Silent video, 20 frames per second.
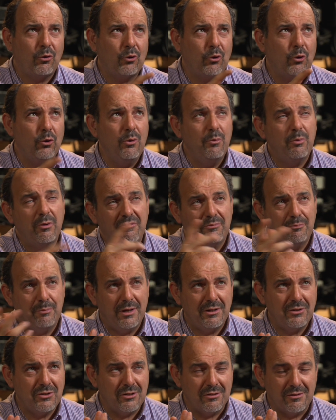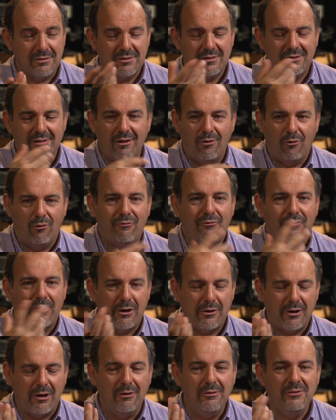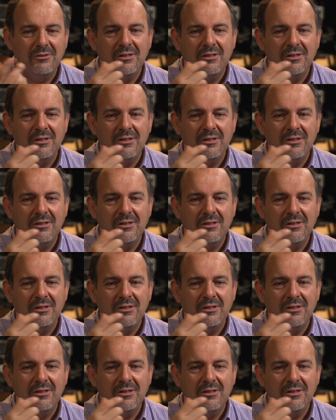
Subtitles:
Group of pictures or photos.